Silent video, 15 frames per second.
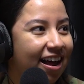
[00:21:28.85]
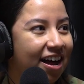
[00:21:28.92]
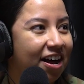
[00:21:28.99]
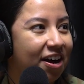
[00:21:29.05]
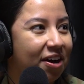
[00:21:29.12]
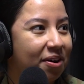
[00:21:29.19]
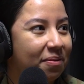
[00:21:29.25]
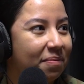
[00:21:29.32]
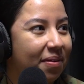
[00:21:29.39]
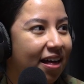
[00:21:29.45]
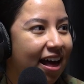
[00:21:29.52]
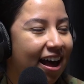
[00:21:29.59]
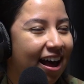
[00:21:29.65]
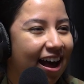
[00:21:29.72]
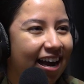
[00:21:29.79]

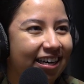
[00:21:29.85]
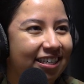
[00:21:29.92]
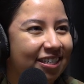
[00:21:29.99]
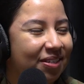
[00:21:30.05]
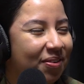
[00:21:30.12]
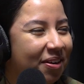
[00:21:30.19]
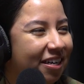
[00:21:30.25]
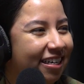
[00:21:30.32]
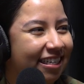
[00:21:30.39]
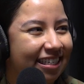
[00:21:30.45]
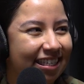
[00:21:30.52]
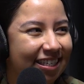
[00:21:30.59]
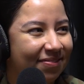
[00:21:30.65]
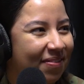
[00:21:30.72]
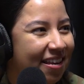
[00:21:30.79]
I just wanted to
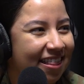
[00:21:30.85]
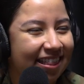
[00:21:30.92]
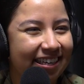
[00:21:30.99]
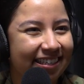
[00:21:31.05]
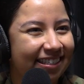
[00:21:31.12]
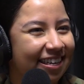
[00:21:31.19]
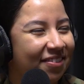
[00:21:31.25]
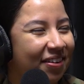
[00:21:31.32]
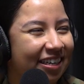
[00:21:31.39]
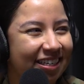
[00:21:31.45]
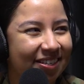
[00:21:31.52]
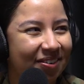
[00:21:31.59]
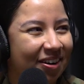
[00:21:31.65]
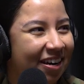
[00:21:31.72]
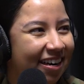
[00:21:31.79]
spin things up. I
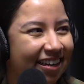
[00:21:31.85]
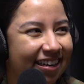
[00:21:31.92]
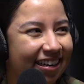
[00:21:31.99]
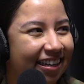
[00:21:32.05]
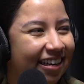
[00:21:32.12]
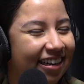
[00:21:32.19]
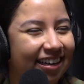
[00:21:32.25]
just wanted to